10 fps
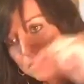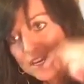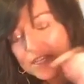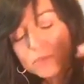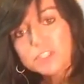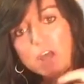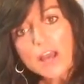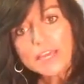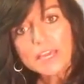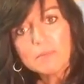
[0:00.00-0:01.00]
because we're
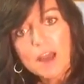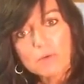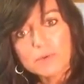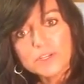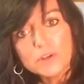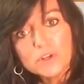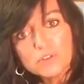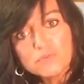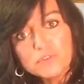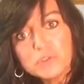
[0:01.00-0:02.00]
talking about real
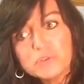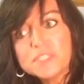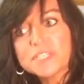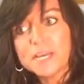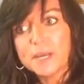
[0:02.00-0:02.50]
whole foods,